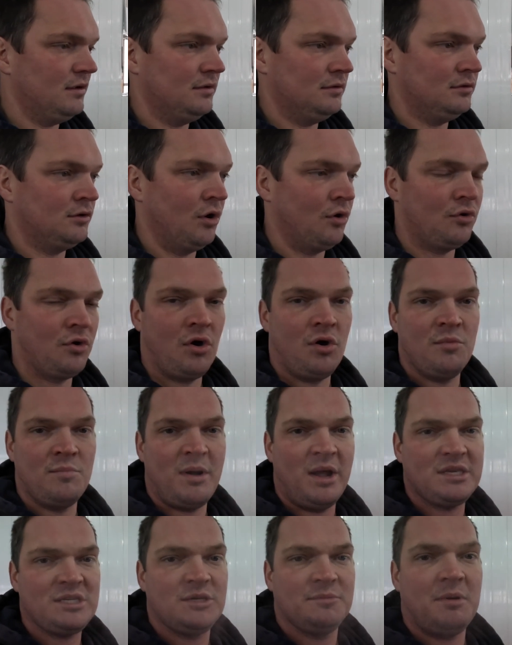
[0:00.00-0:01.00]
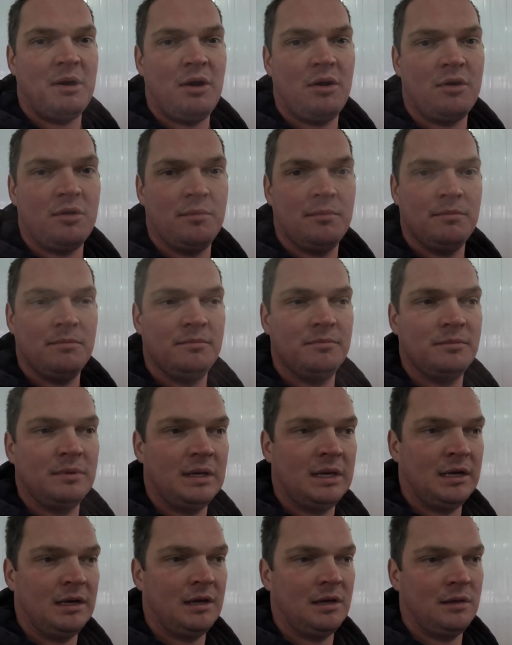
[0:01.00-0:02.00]
Don't know much about them.
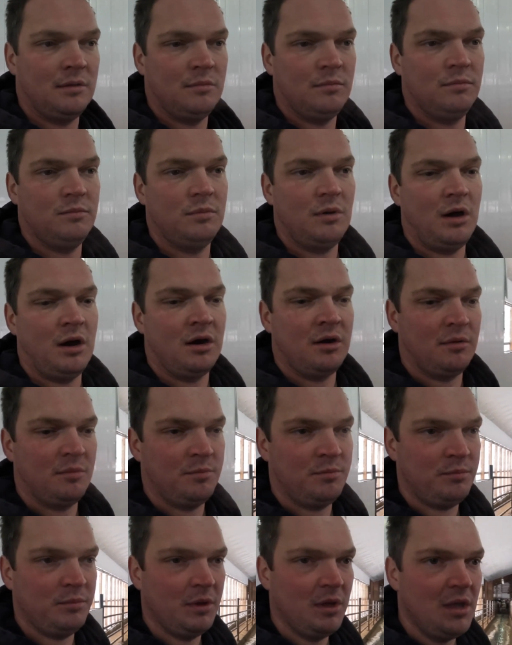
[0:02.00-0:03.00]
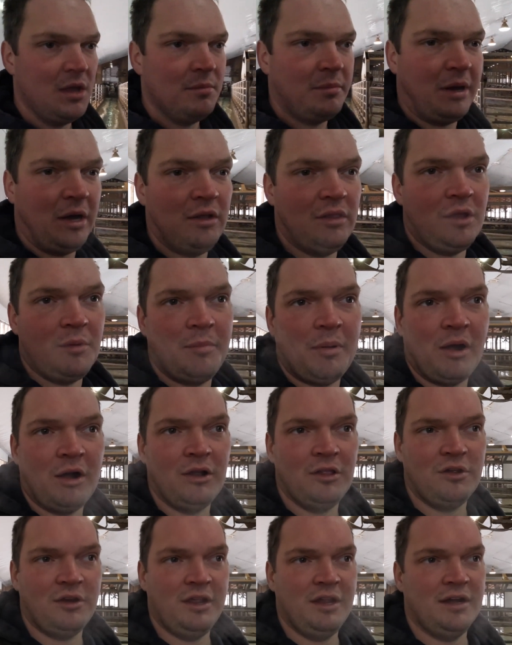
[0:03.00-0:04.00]
Our parallel
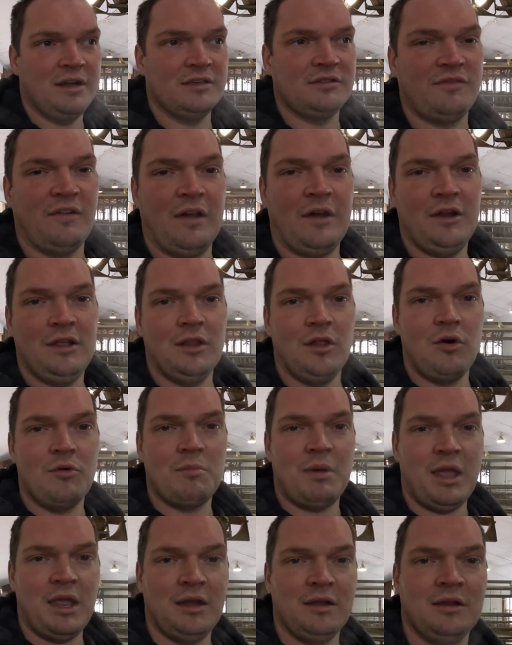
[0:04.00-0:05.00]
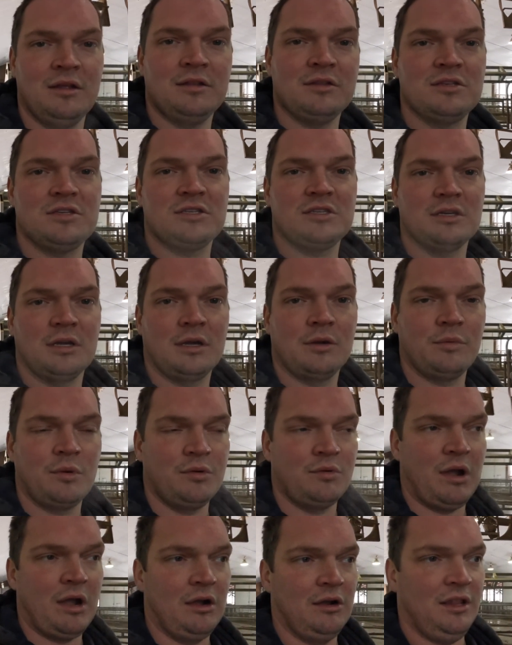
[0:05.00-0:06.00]
parlor here is very low maintenance. We
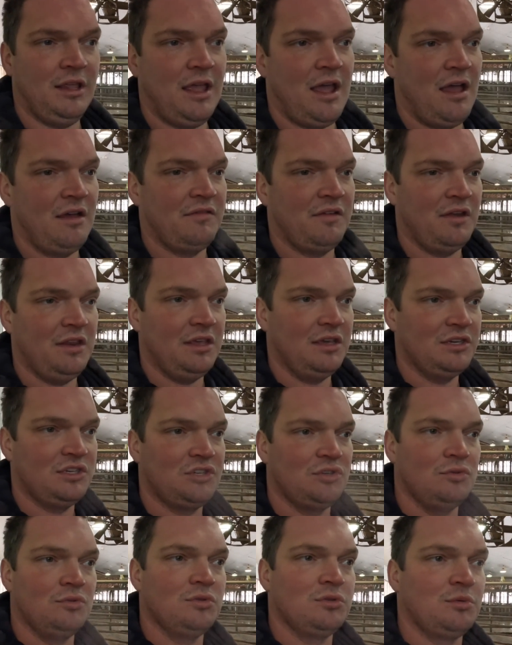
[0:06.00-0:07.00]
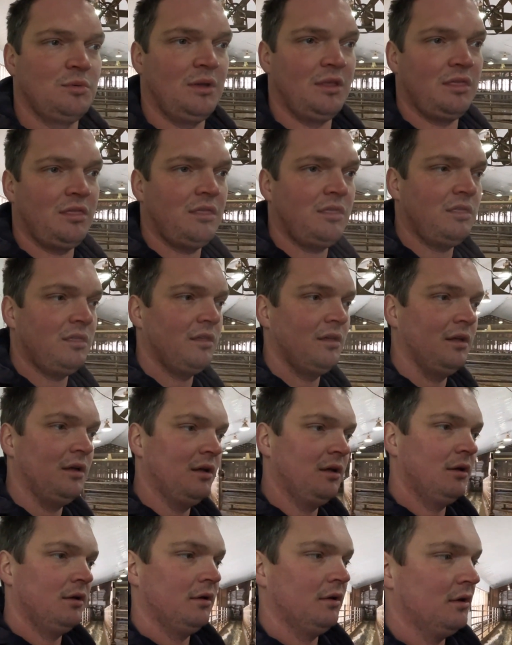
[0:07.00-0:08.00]
rarely have any issues with
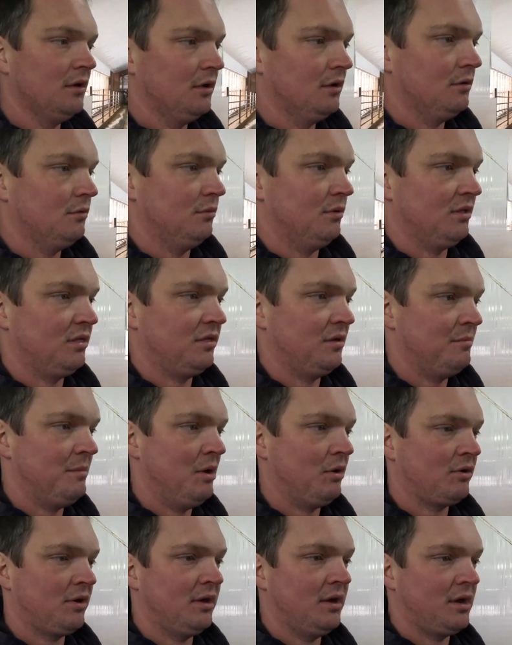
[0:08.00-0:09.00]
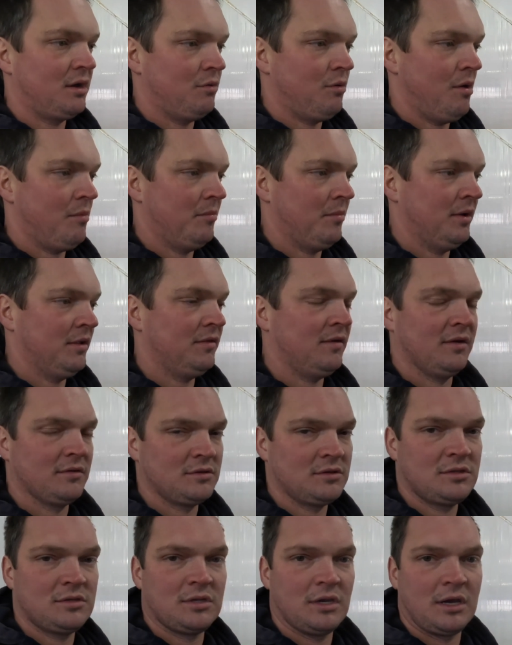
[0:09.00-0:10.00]
the milking equipment.
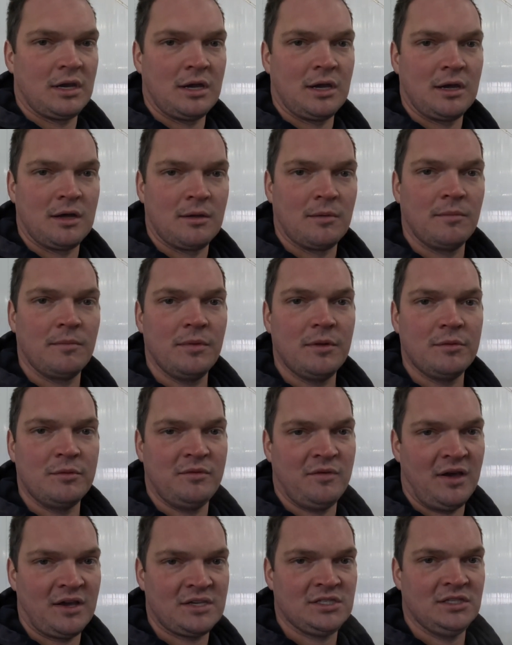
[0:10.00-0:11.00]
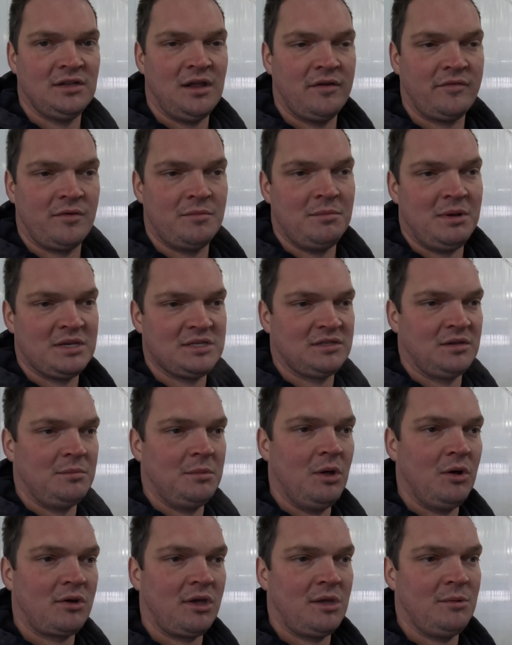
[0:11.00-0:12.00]
It's we've actually never missed the
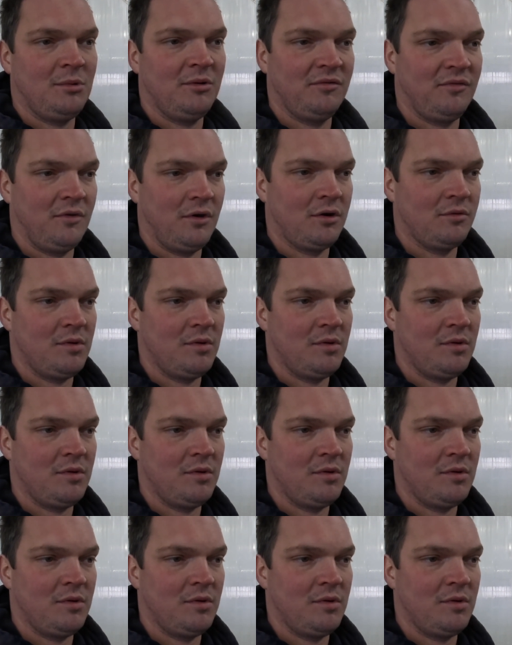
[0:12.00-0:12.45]
milking before.